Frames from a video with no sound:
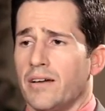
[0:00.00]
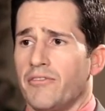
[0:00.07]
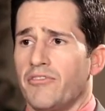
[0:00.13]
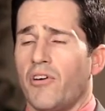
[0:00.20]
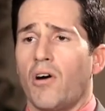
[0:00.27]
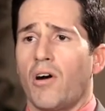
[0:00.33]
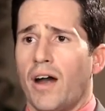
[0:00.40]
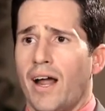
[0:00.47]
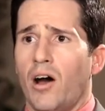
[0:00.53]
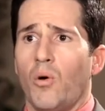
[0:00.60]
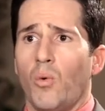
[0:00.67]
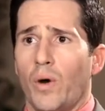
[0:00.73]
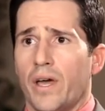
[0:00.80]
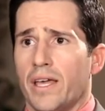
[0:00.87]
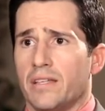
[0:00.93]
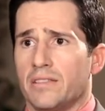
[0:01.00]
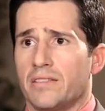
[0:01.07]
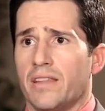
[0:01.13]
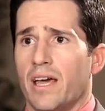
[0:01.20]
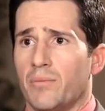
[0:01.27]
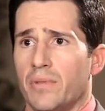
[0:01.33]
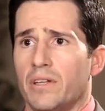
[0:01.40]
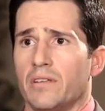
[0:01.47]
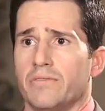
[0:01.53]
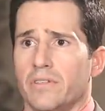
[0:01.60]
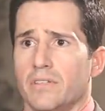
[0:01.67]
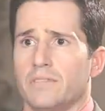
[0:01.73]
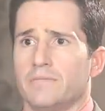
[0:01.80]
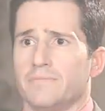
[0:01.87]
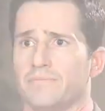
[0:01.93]
far outweighs that
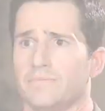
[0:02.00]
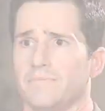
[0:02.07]
benefit.